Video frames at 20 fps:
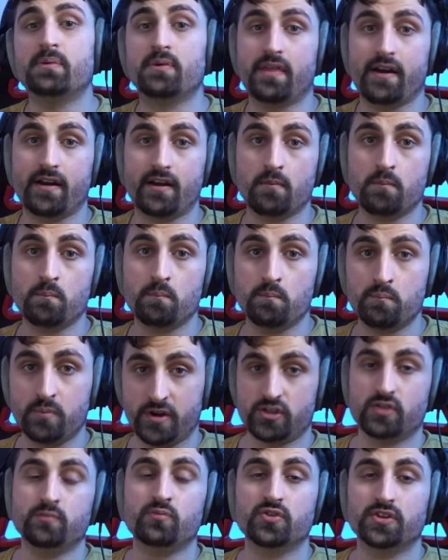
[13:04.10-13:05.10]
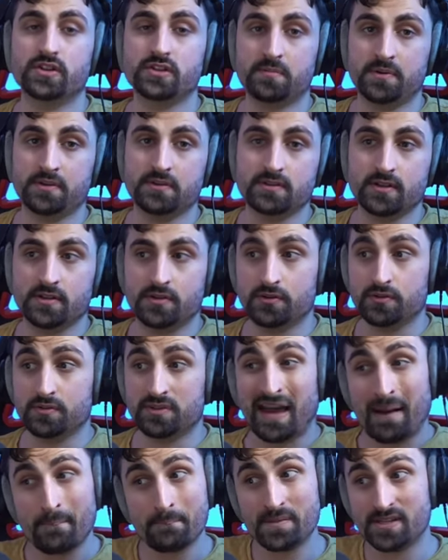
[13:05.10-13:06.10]
that are much more experienced than you.
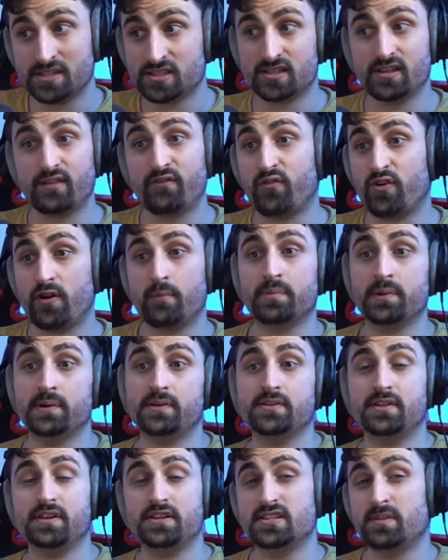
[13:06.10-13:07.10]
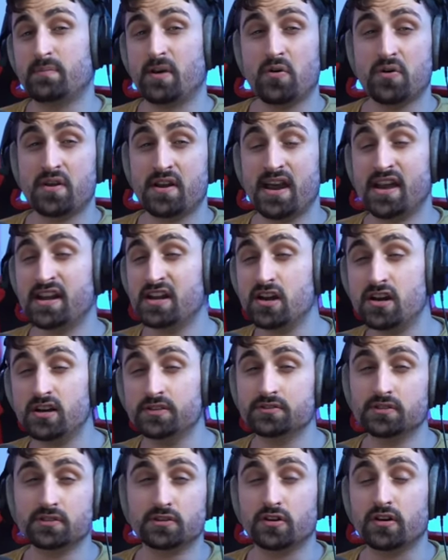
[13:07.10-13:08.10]
That means that for a player that is about
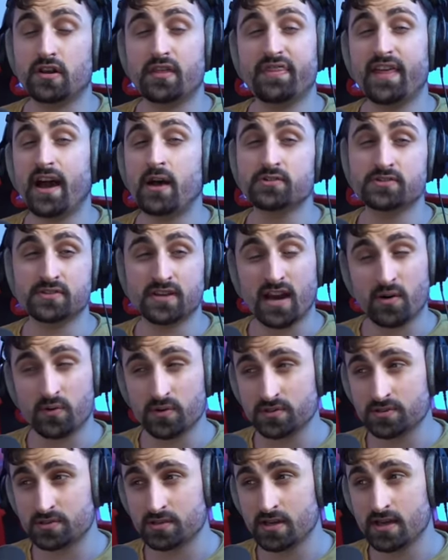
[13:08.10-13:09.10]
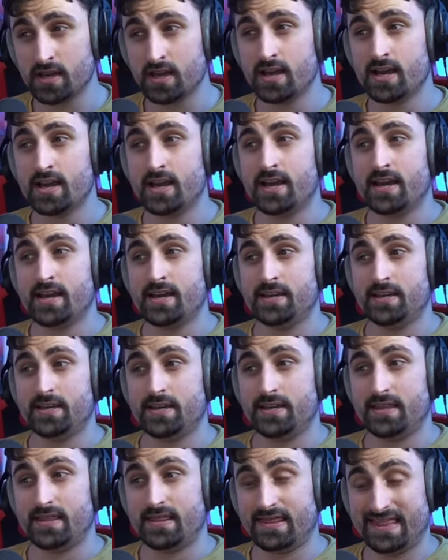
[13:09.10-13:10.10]
900 or 1,000 hours,
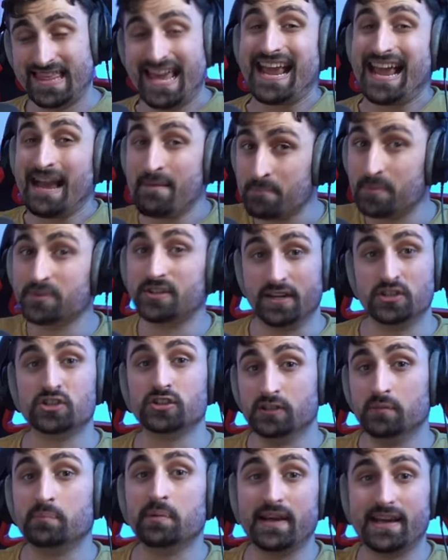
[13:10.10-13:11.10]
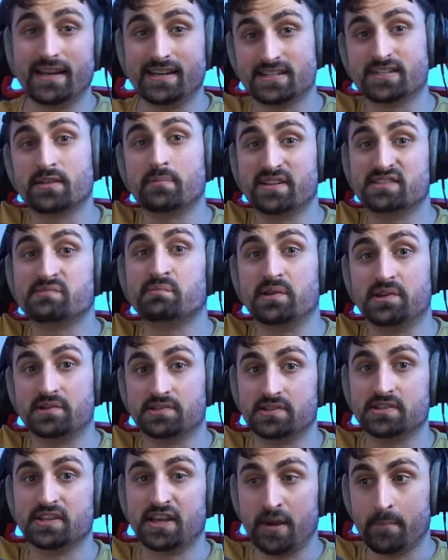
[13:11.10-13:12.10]
they can potentially play against the best
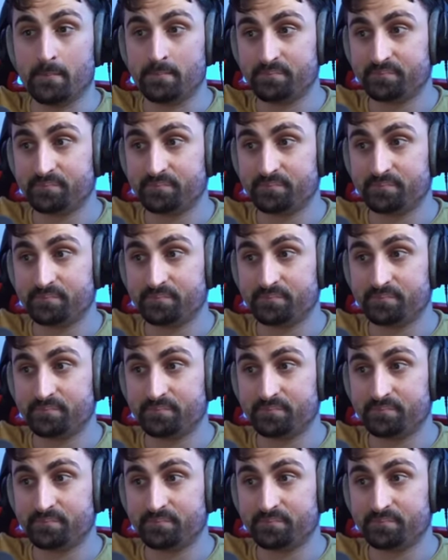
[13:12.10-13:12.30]
players in the game.